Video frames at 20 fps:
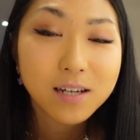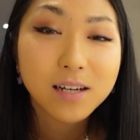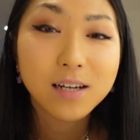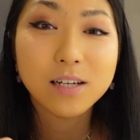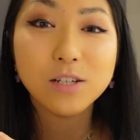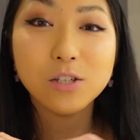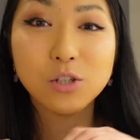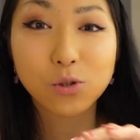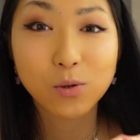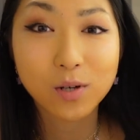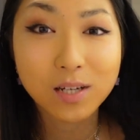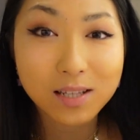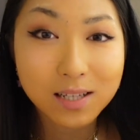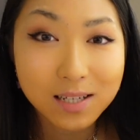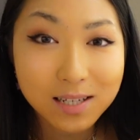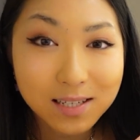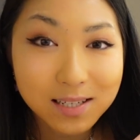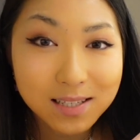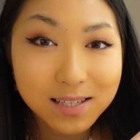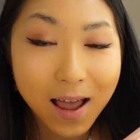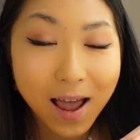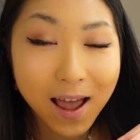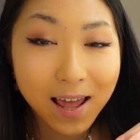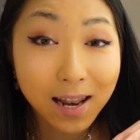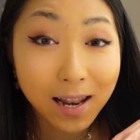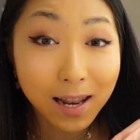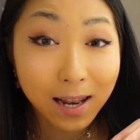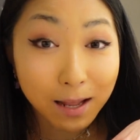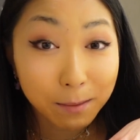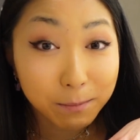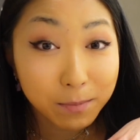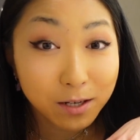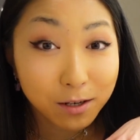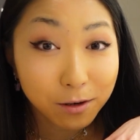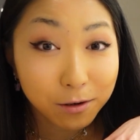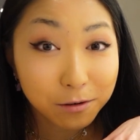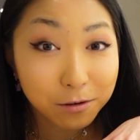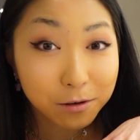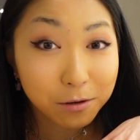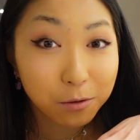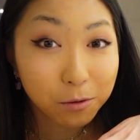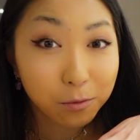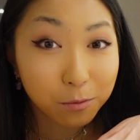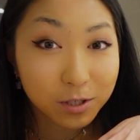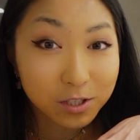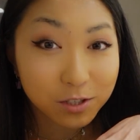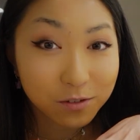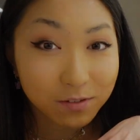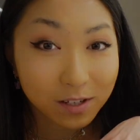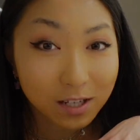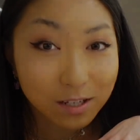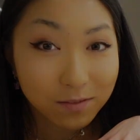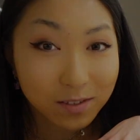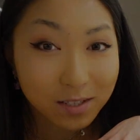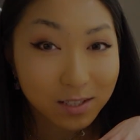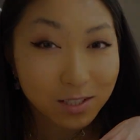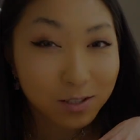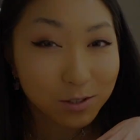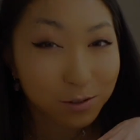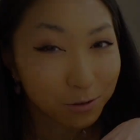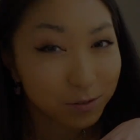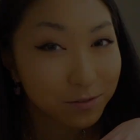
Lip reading: Enjoy these and let me know which flavor is your